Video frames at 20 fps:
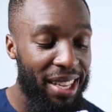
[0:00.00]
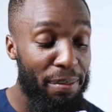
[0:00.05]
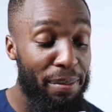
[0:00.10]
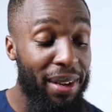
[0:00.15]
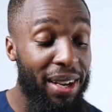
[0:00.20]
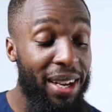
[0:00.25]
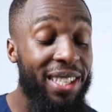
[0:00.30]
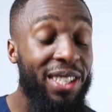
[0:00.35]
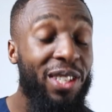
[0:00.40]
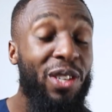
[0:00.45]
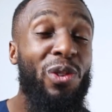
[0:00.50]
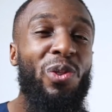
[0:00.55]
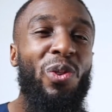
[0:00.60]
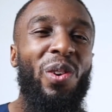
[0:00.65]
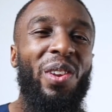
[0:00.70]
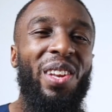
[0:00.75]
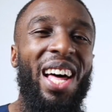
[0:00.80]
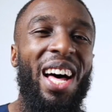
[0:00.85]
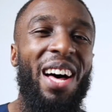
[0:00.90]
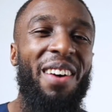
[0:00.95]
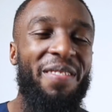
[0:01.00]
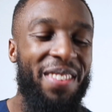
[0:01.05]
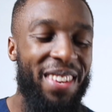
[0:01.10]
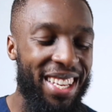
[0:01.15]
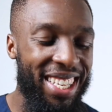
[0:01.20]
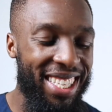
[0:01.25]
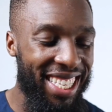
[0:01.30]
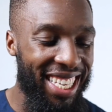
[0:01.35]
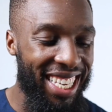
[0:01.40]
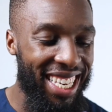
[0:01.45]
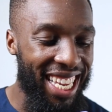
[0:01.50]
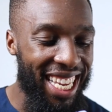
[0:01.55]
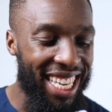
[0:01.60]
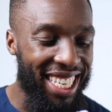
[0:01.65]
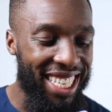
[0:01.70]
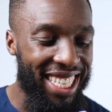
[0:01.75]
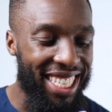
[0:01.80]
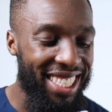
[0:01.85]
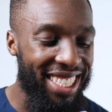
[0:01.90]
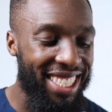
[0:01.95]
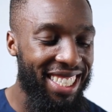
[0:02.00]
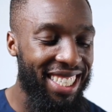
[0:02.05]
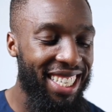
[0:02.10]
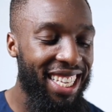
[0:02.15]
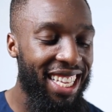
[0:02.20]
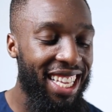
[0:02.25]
because you know love in its innateness,